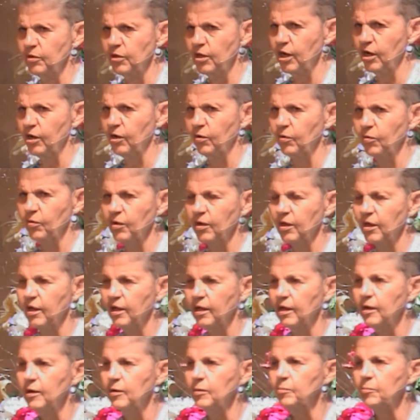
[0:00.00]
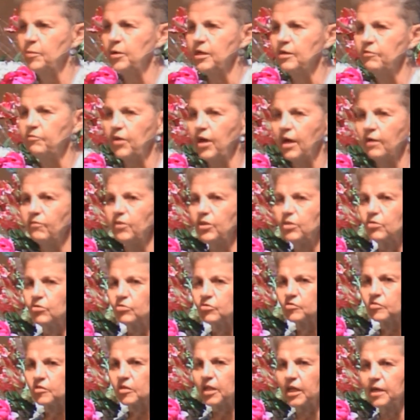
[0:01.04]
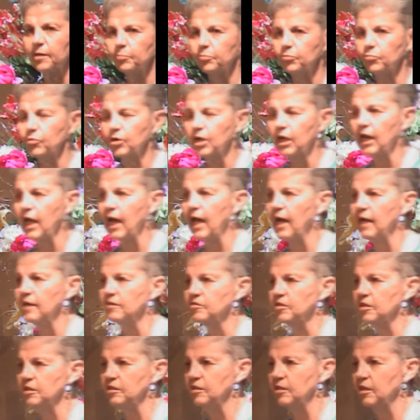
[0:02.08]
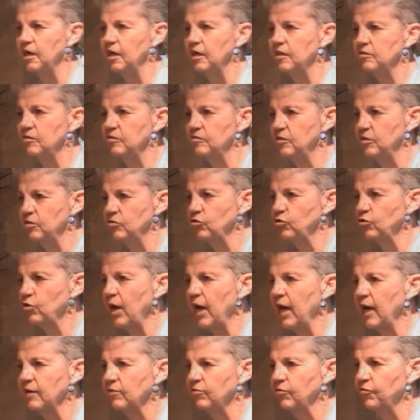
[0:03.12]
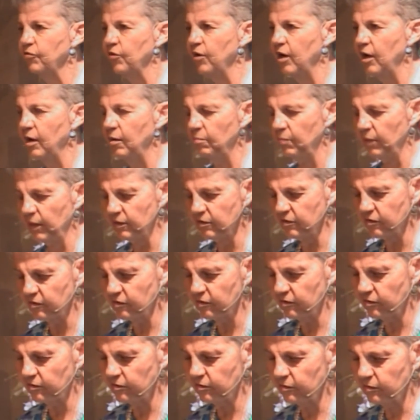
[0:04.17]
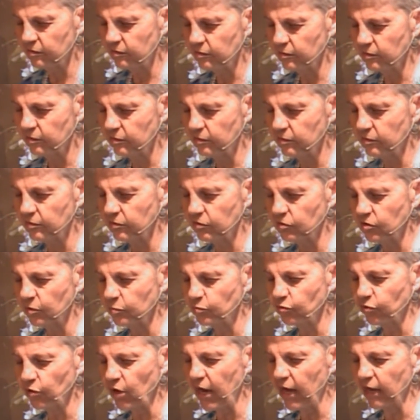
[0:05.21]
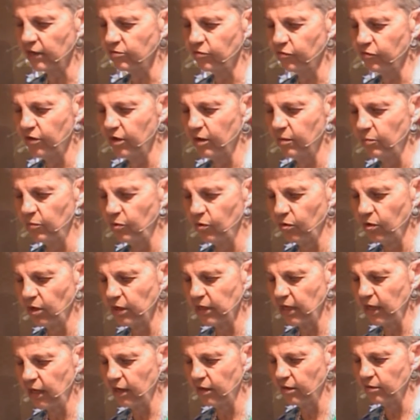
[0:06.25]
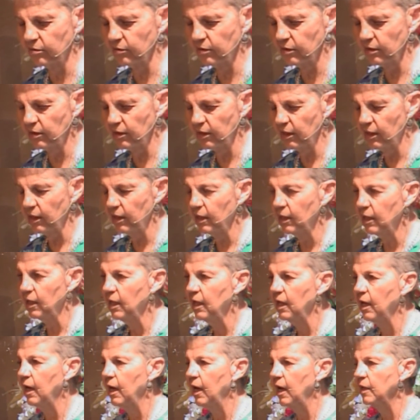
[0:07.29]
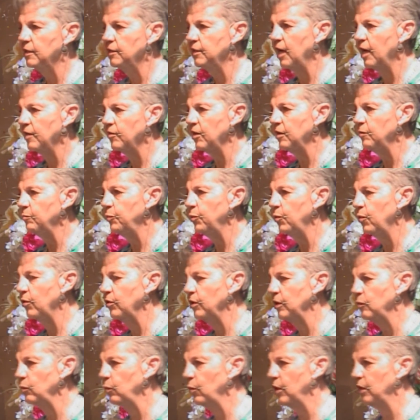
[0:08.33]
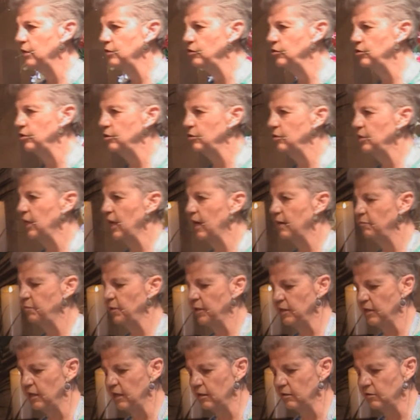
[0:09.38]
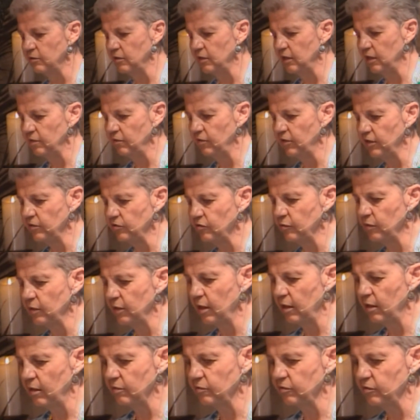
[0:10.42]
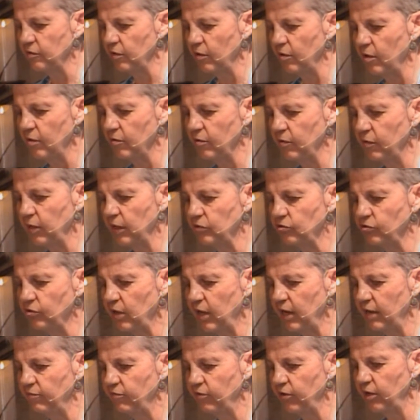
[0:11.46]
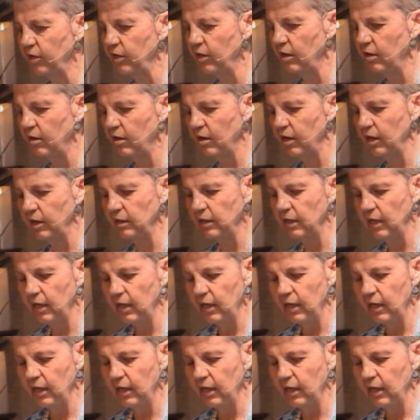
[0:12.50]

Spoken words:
no. But if ever you slip, realize it does detract from and subtract from your account. Another important one, too, and I've been guilty of this one also, although I try very hard,